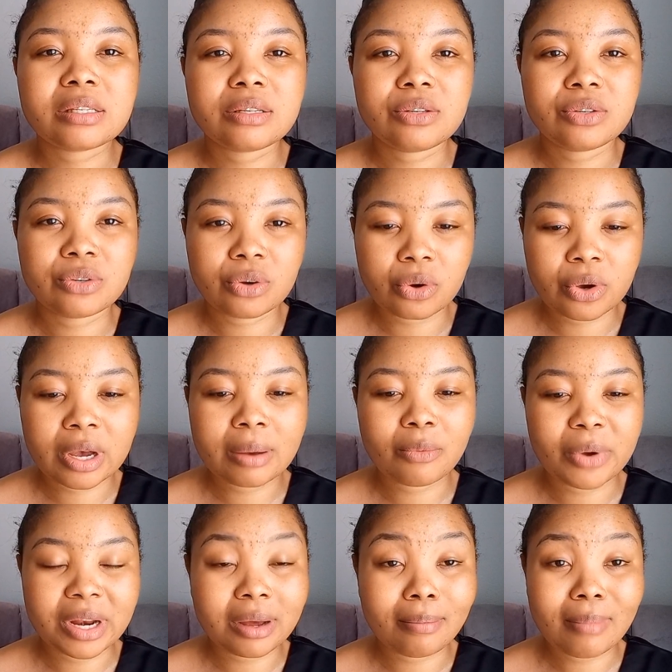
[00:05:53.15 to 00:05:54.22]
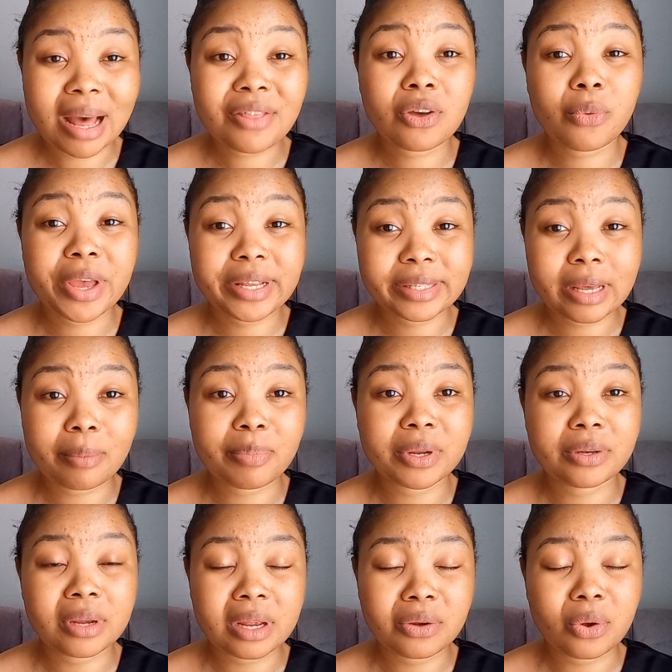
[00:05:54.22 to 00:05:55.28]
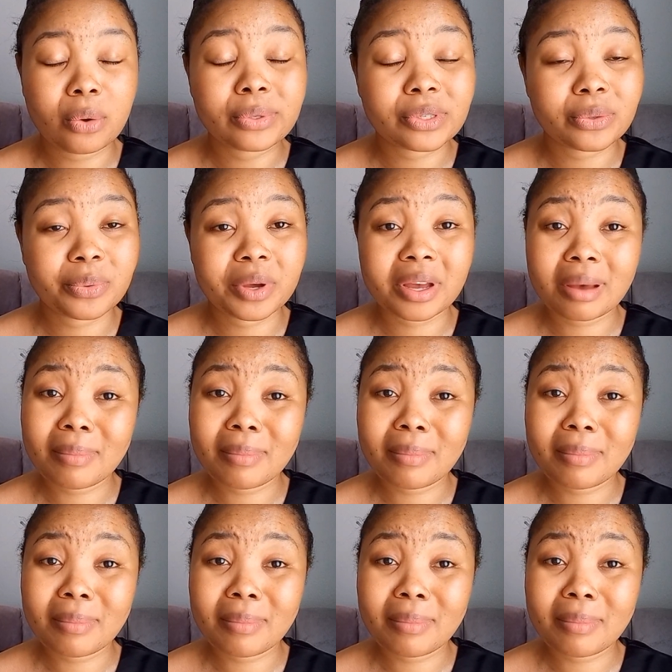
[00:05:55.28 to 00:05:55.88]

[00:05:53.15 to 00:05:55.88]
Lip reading: you know, when her mother wakes up and goes to work,